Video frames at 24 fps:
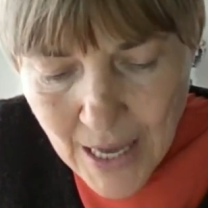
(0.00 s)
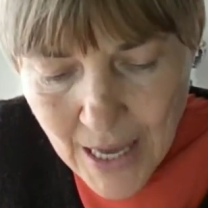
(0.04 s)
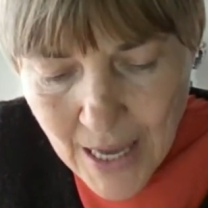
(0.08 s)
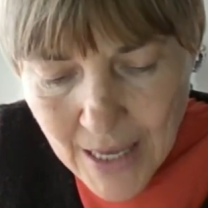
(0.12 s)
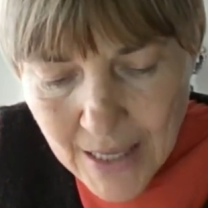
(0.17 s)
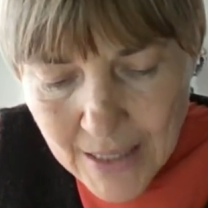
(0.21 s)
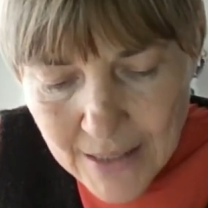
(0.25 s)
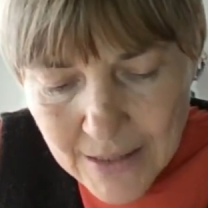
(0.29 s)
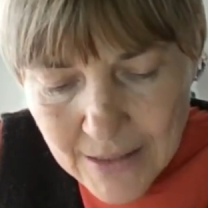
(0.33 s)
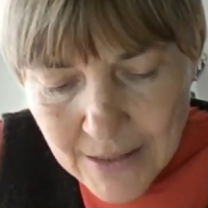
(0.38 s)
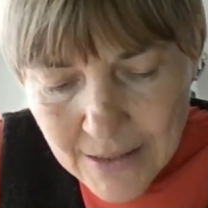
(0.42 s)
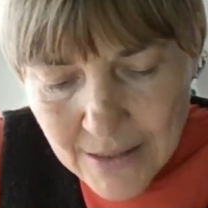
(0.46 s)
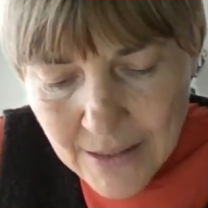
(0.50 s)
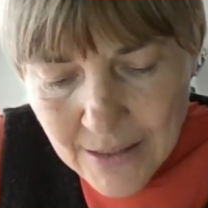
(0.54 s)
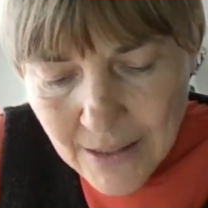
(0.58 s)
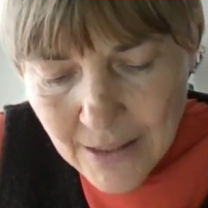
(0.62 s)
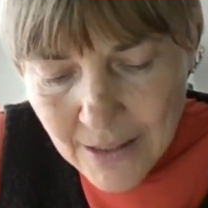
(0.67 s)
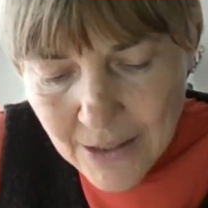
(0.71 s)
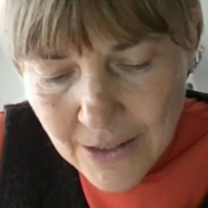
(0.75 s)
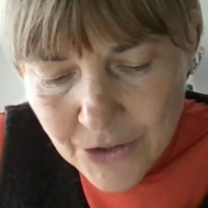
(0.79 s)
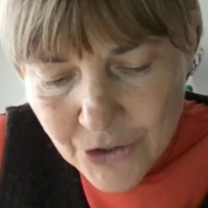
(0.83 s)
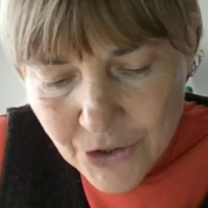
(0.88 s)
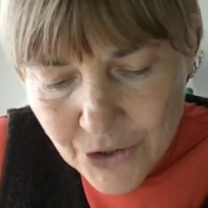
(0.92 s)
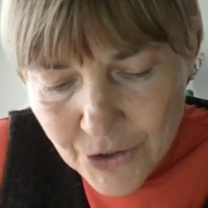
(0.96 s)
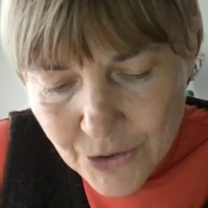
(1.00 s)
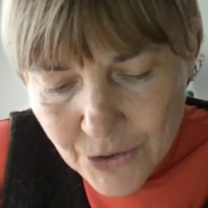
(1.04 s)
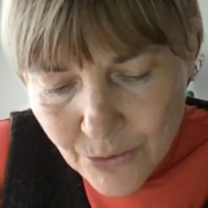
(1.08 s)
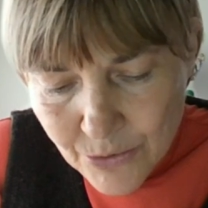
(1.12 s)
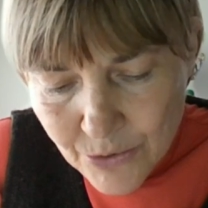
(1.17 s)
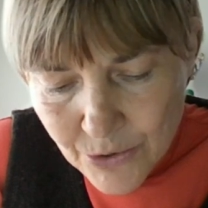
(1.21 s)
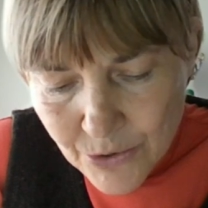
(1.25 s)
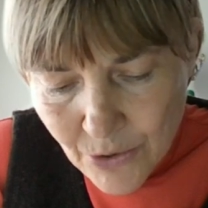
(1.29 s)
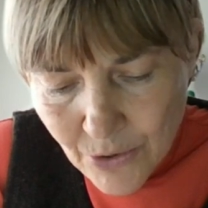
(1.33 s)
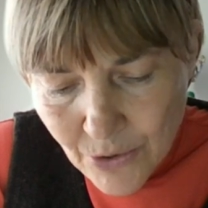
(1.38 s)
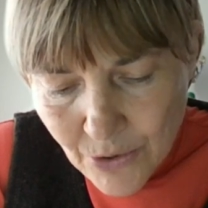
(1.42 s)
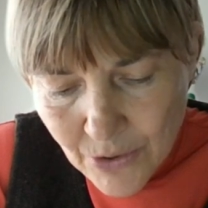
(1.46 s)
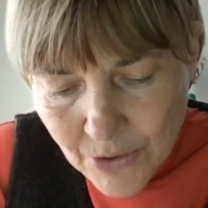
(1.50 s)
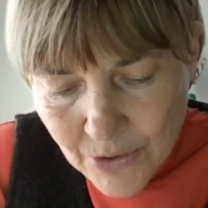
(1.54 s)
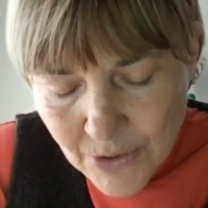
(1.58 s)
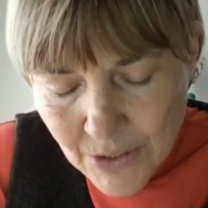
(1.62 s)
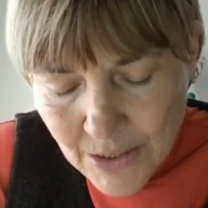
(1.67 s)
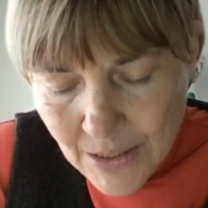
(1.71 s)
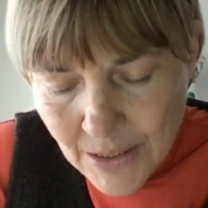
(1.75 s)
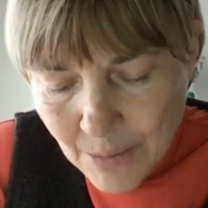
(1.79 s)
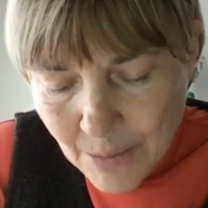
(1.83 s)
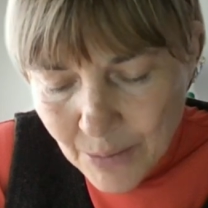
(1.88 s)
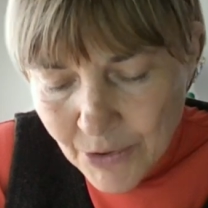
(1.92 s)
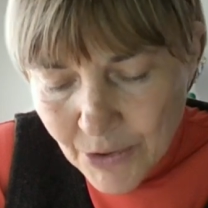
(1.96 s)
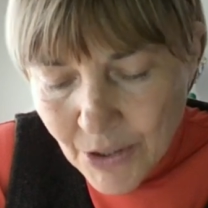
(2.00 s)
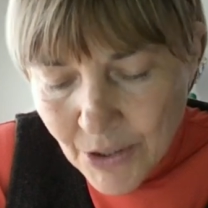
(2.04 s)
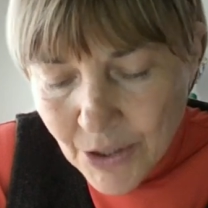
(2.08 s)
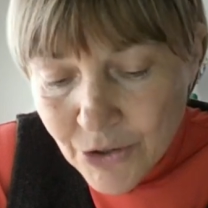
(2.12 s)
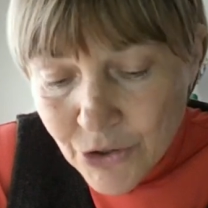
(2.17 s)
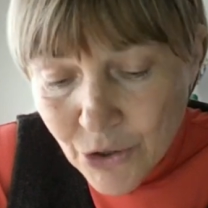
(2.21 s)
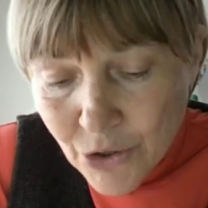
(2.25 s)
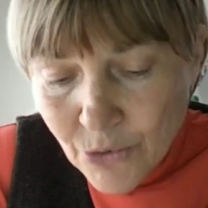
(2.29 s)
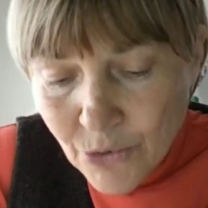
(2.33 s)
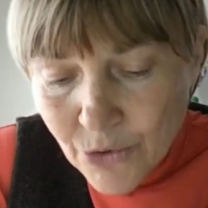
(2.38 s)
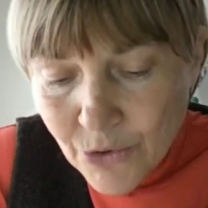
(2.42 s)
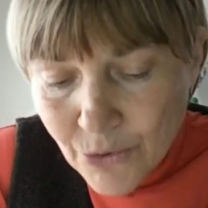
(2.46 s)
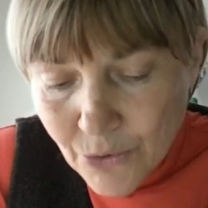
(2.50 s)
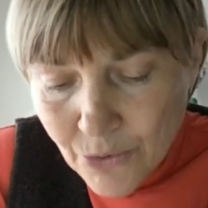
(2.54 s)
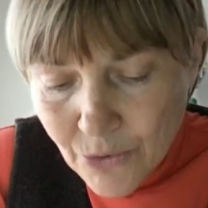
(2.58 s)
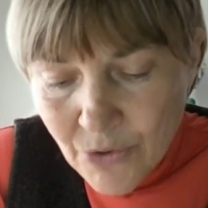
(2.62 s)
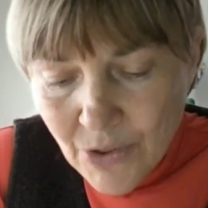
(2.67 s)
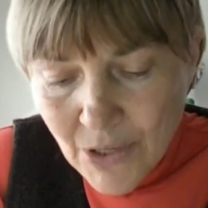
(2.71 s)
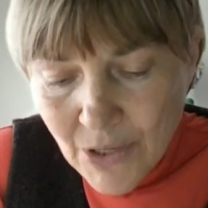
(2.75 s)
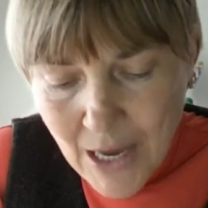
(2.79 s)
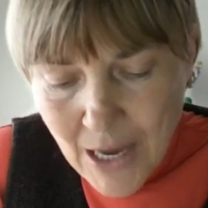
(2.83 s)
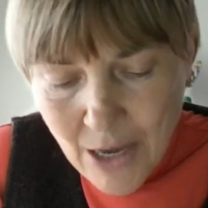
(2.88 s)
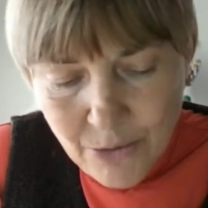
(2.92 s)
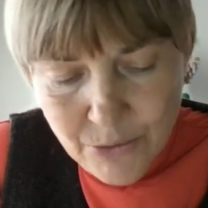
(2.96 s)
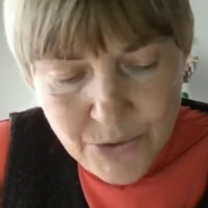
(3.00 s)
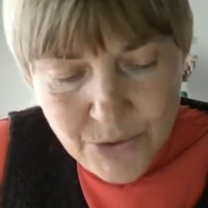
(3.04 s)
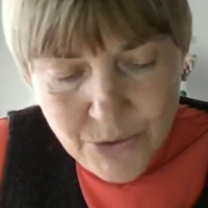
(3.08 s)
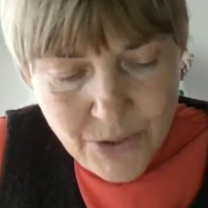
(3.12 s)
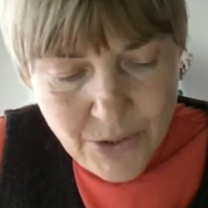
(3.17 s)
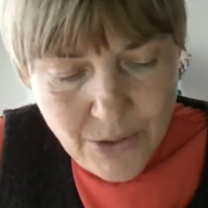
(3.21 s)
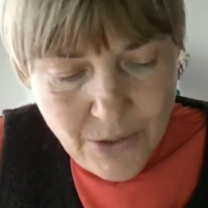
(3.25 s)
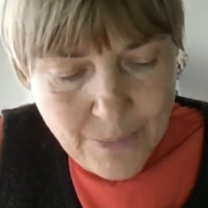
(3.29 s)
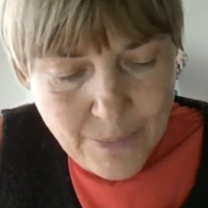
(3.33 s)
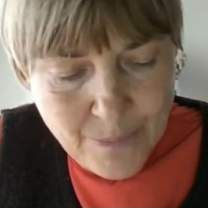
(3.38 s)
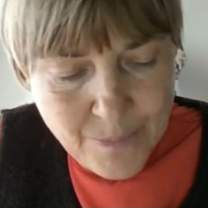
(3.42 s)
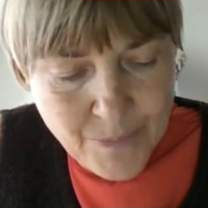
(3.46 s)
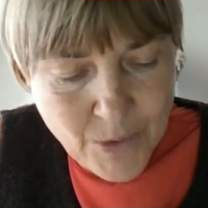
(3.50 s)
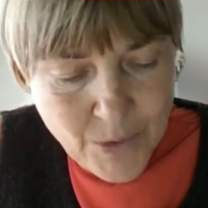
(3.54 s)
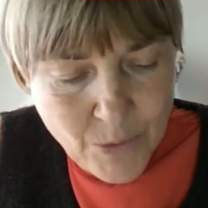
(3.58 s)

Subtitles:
and she's also on the WHO Youth Council,